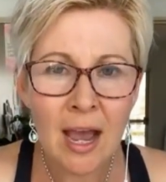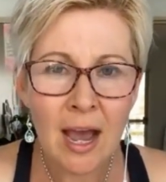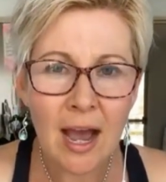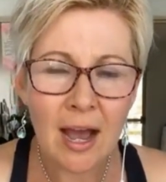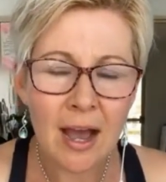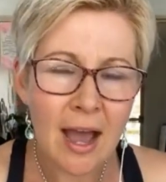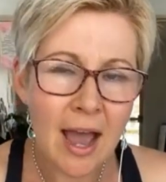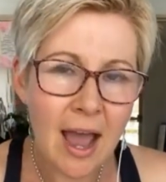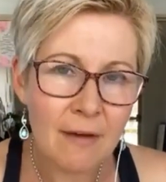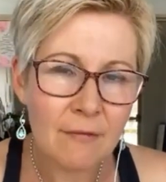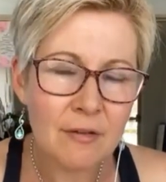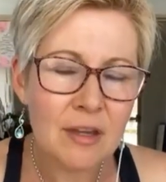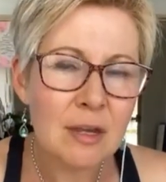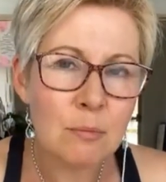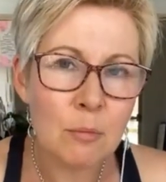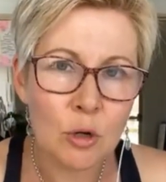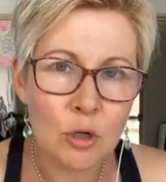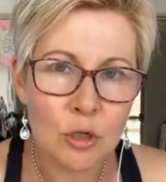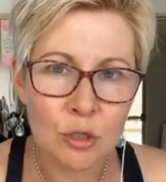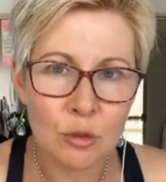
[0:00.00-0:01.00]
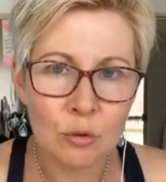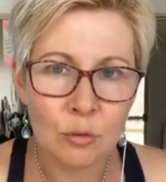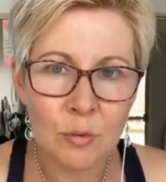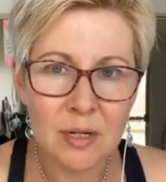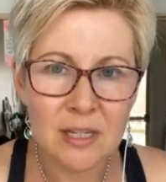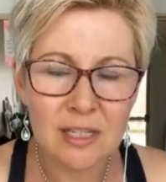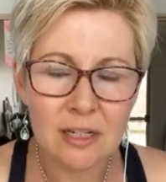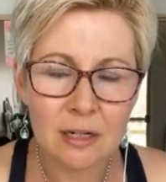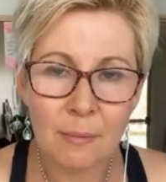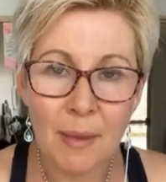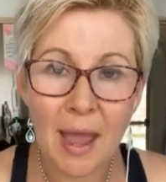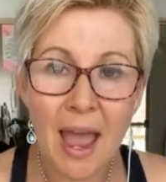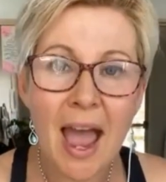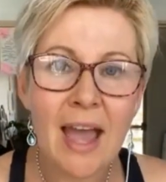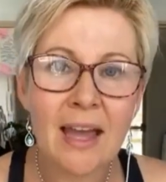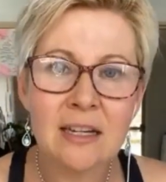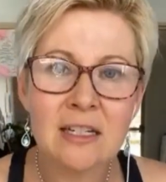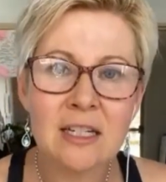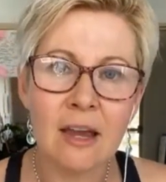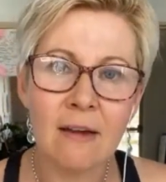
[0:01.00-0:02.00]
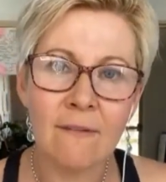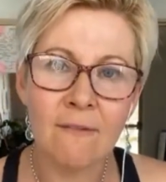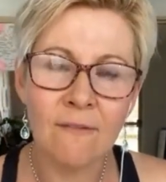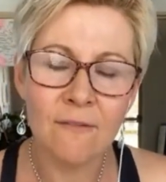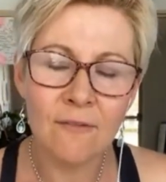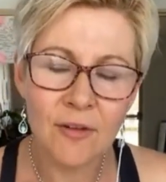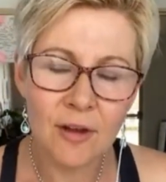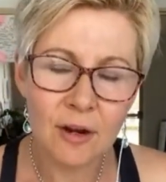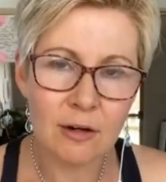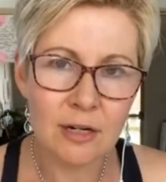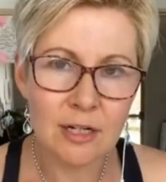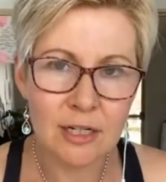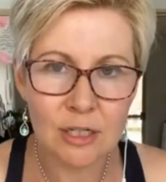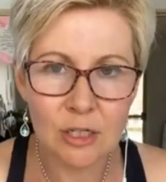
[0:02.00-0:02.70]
uh, having emotional wisdom and a very